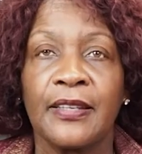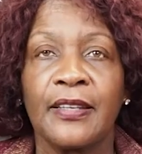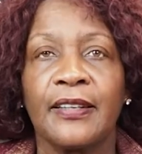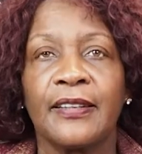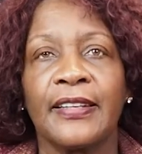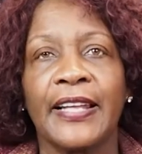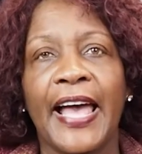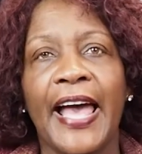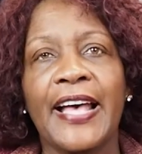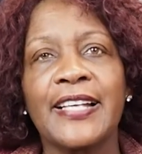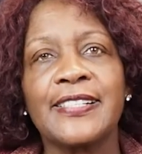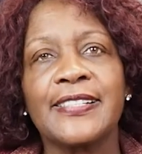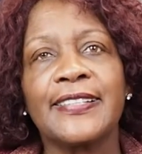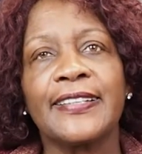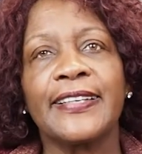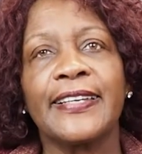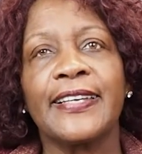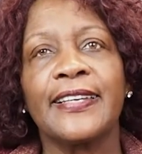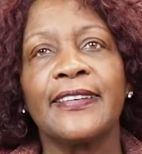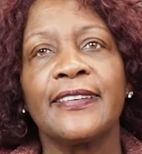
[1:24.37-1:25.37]

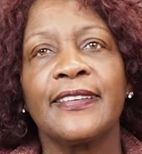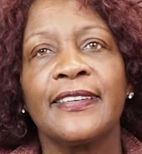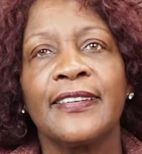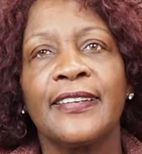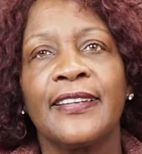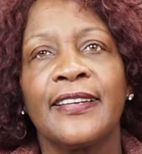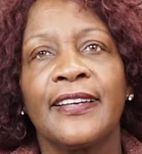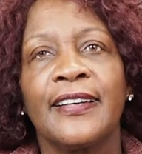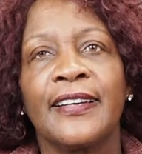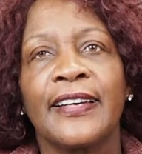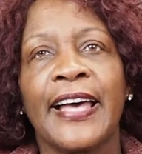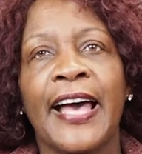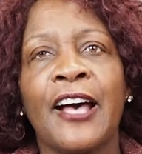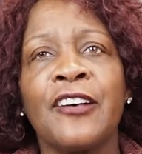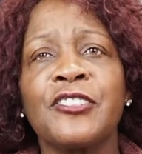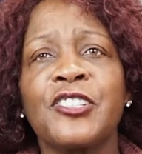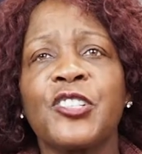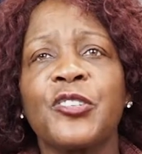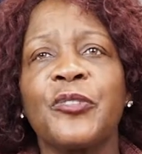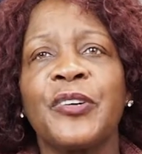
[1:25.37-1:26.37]
Lastly,
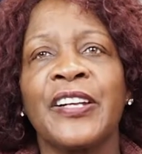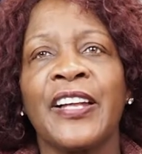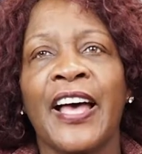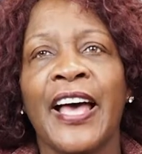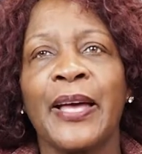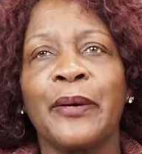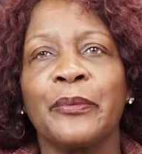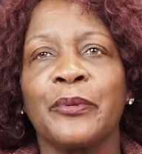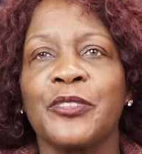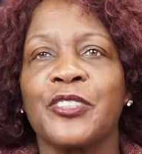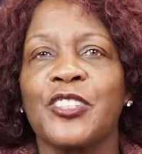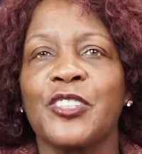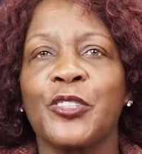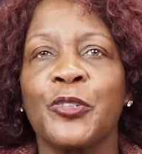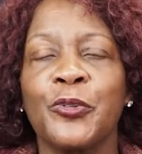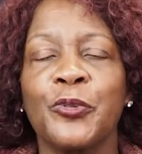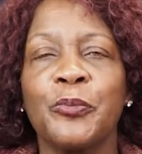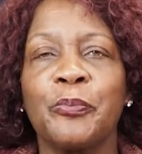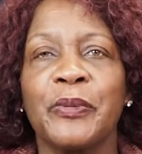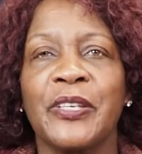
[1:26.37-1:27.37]
Council and I will
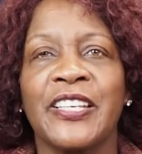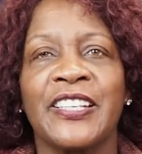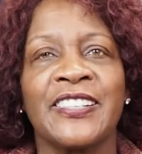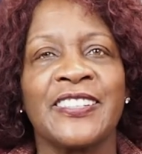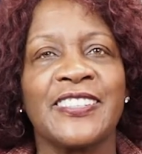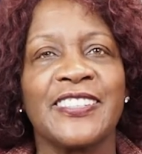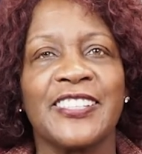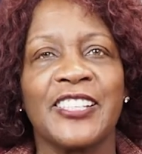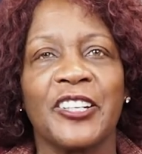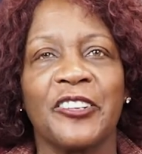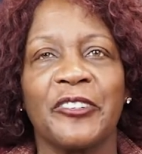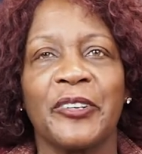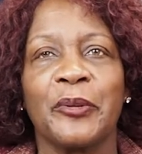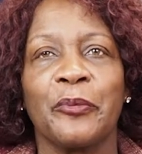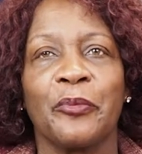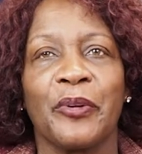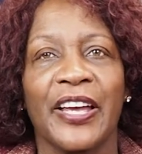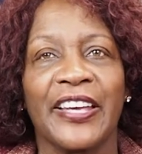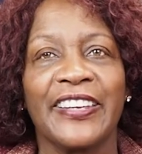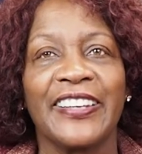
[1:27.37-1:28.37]
soon be considering
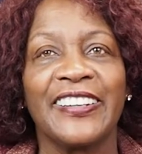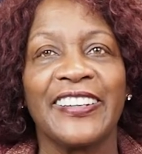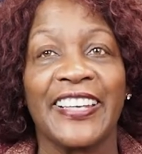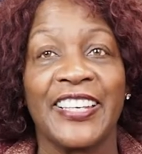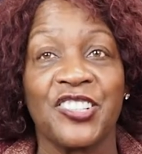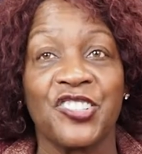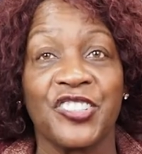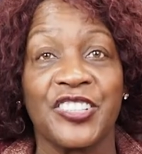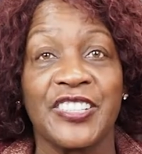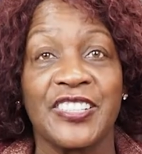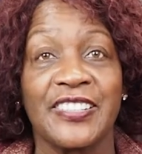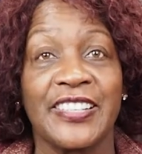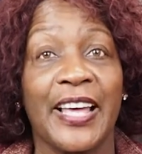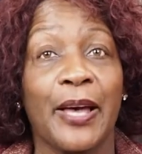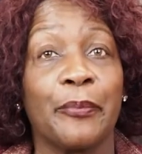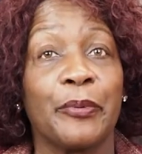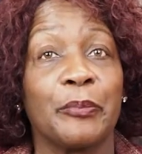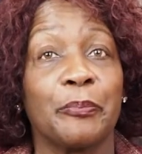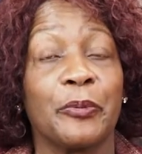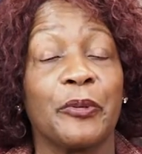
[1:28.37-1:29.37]
regulations
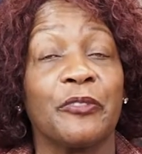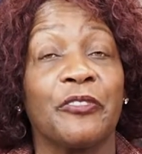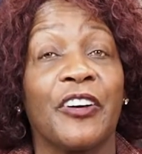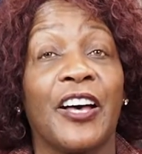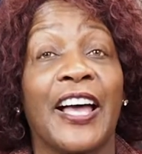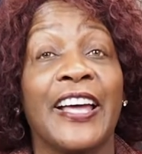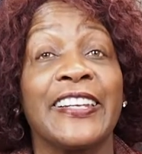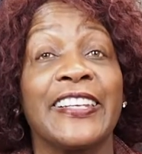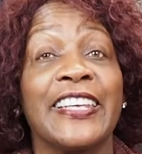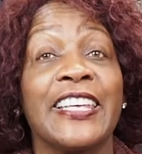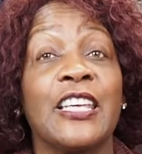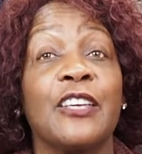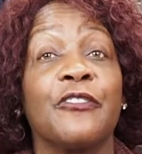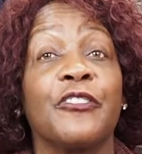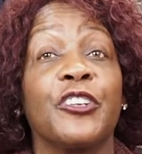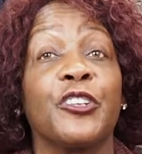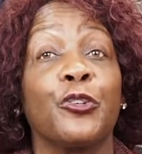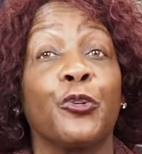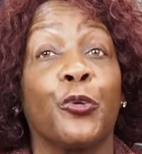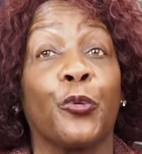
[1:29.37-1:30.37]
that would provide
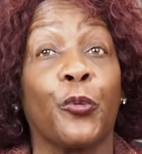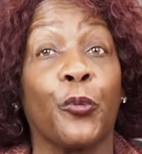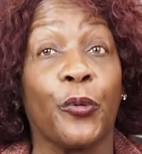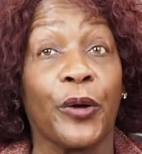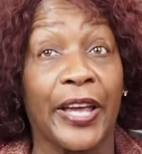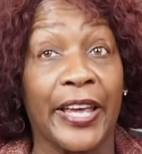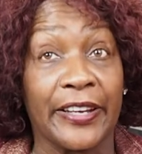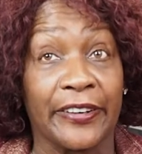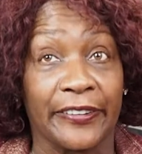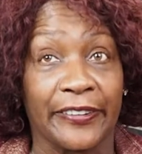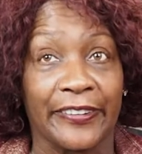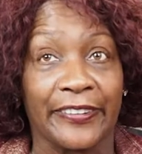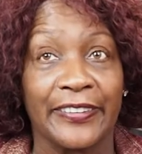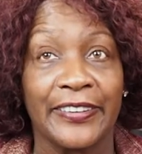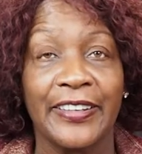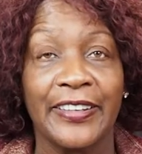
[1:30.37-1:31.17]
even greater